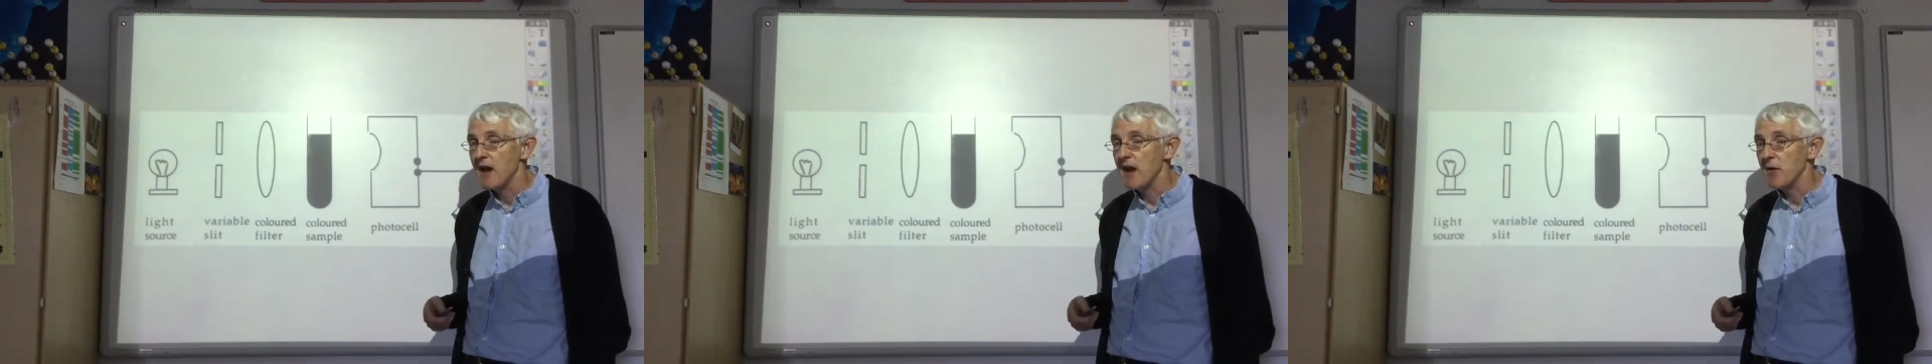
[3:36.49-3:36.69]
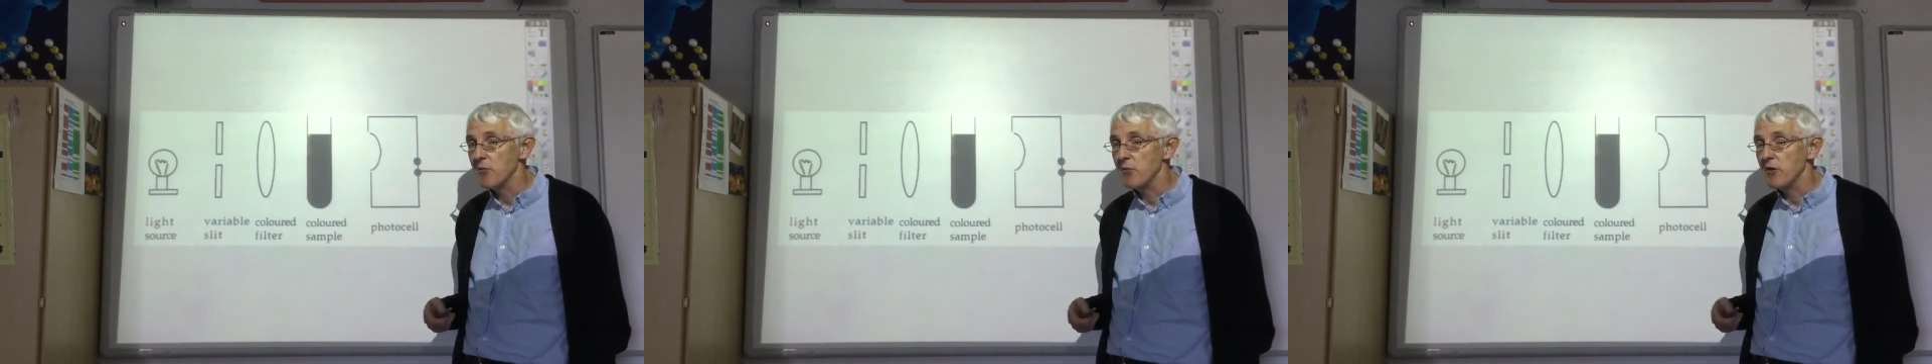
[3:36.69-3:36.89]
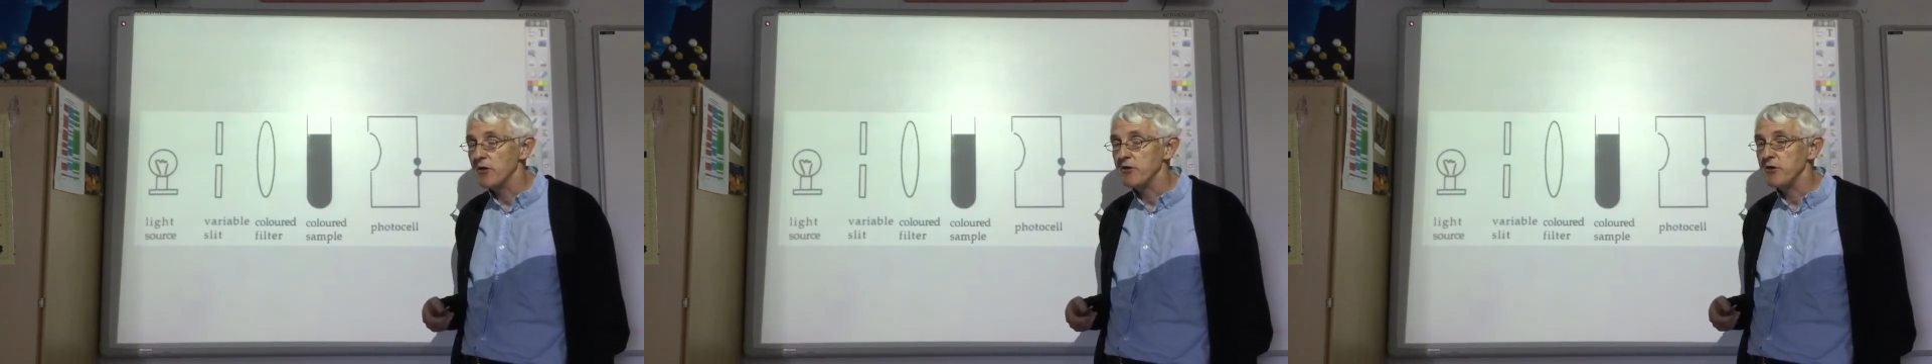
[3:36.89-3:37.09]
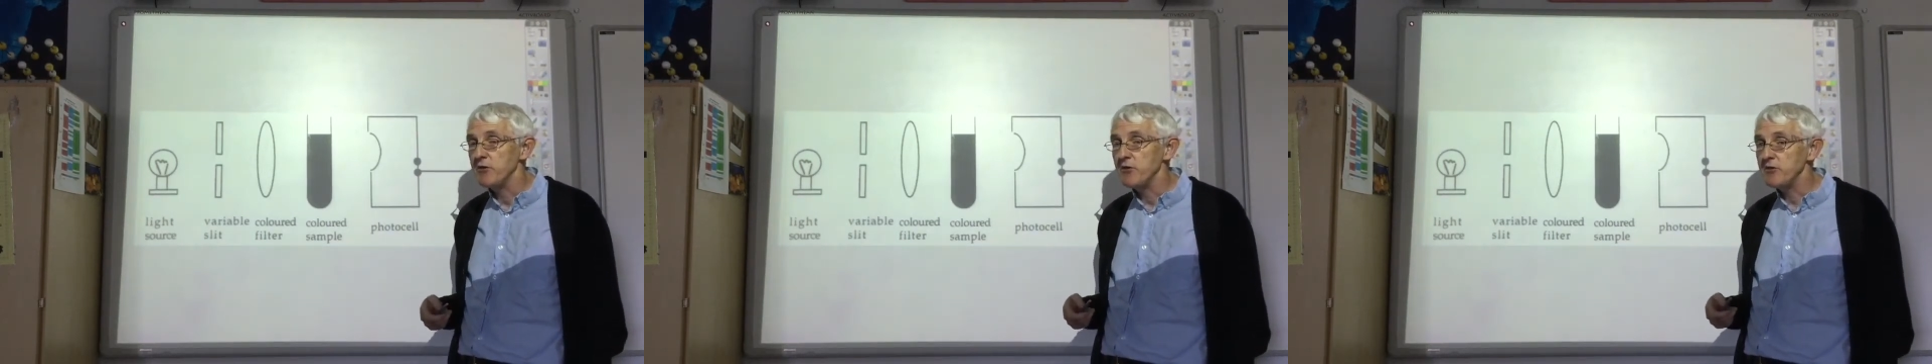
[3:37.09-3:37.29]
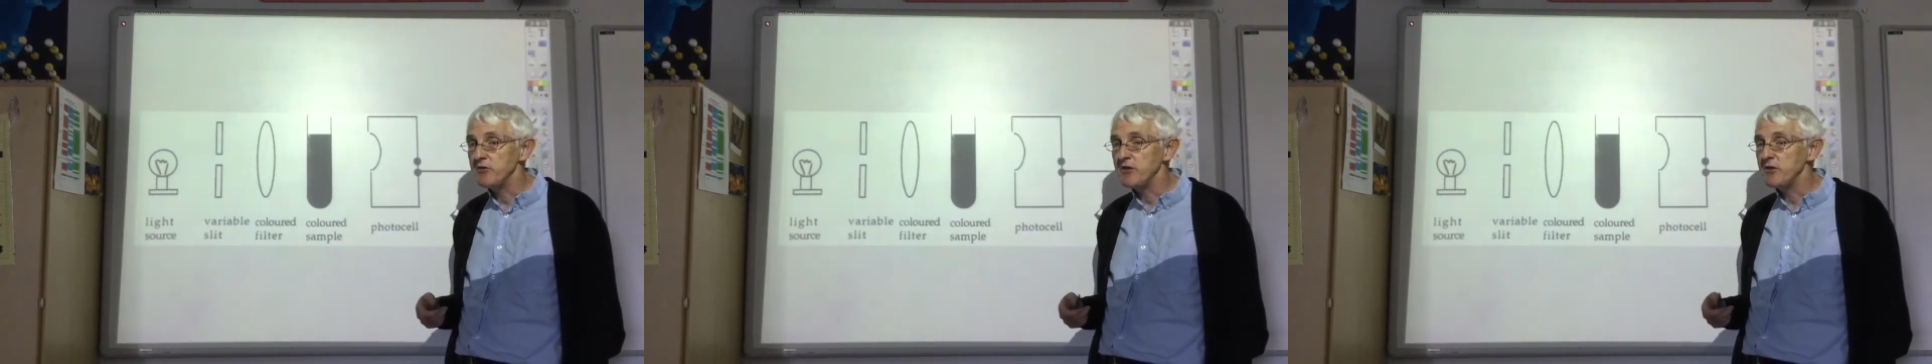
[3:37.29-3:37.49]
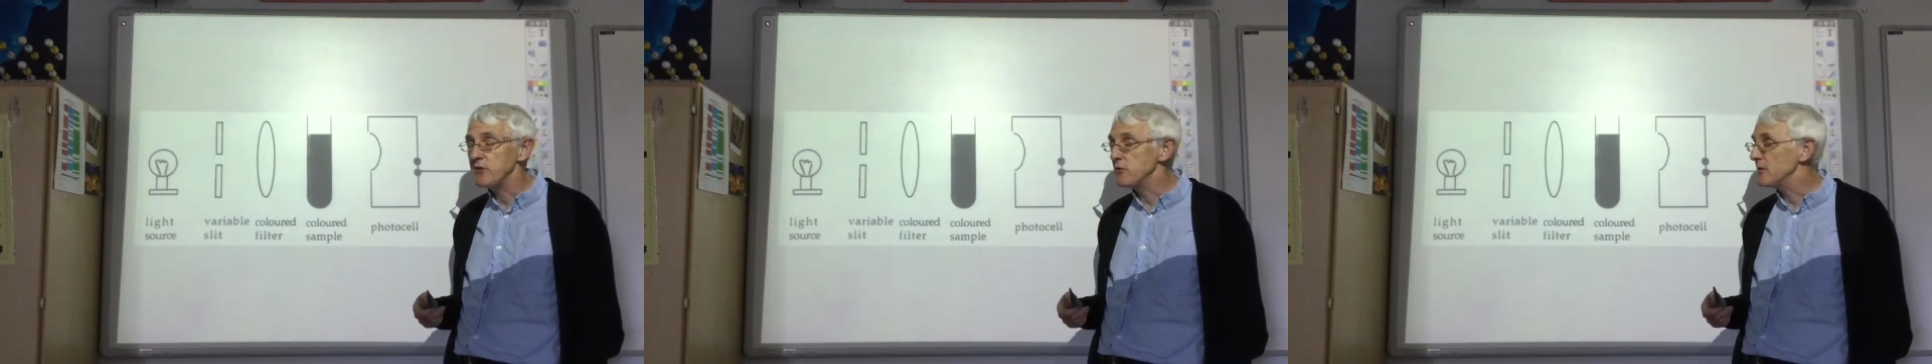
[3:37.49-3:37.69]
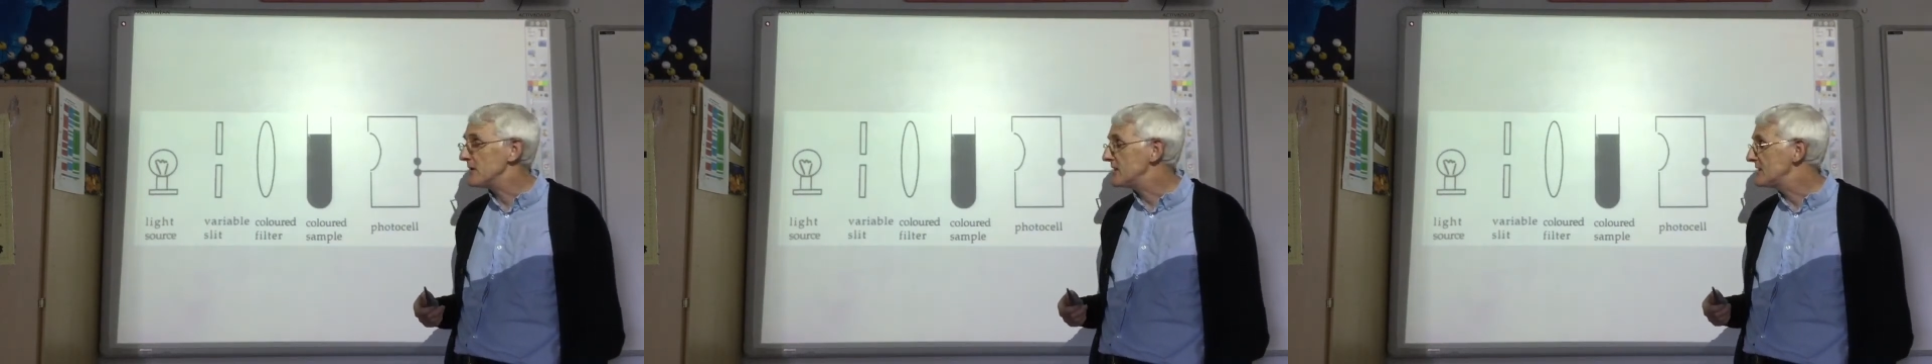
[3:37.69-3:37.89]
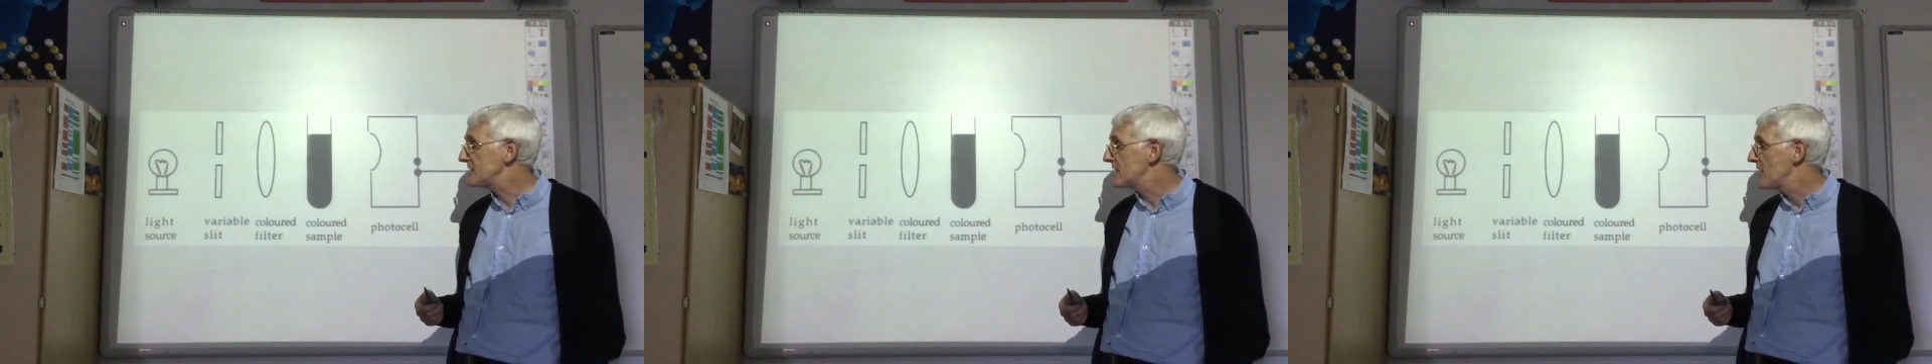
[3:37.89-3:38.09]
and what you usually do
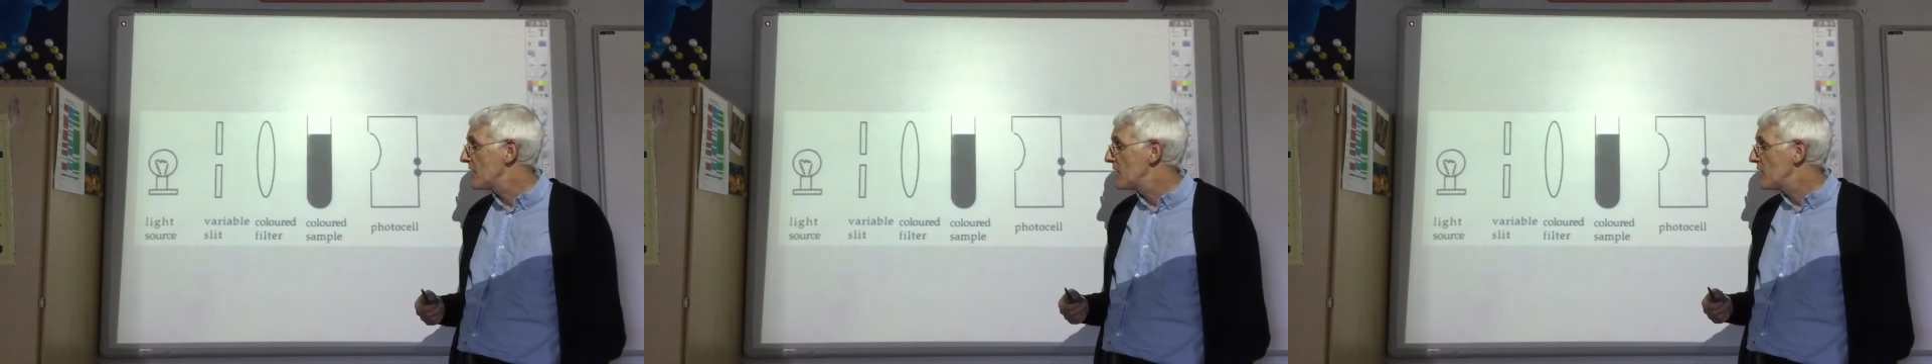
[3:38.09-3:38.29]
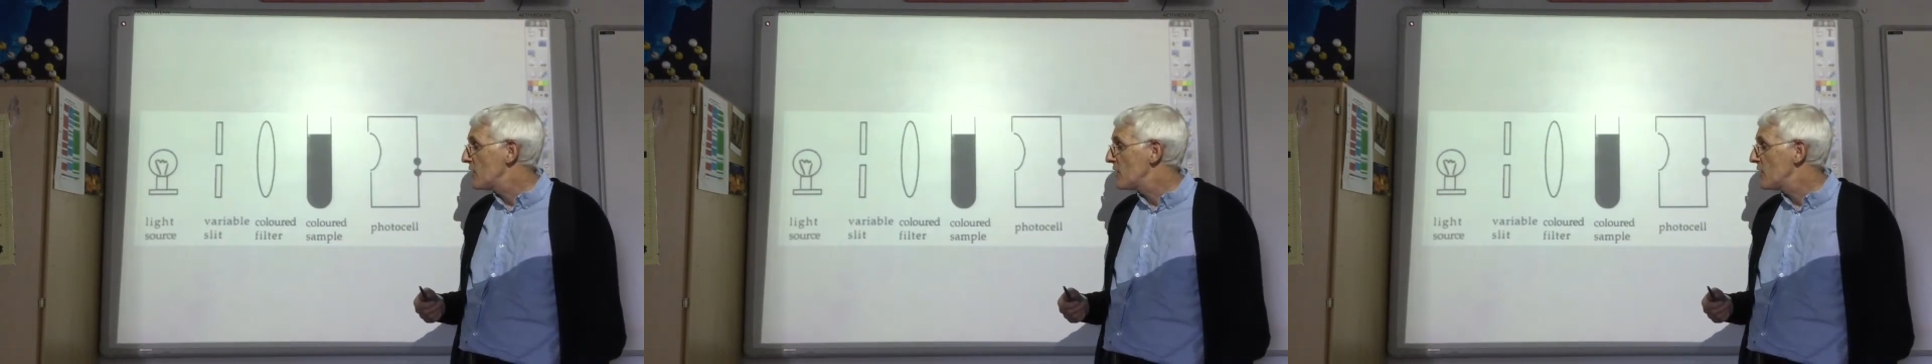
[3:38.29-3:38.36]
is